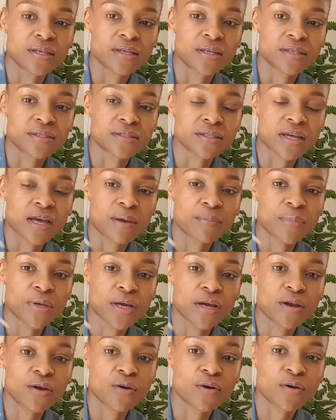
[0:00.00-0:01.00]
it's
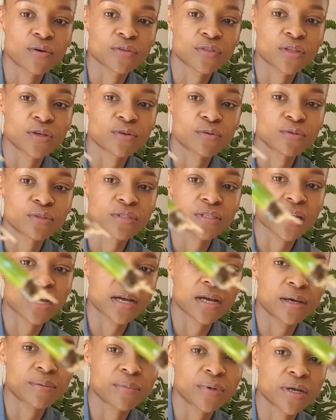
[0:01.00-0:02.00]
coming along, the roots are
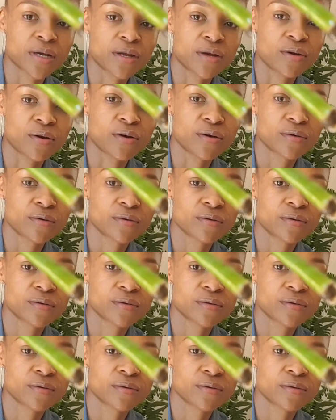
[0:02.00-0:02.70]
coming along.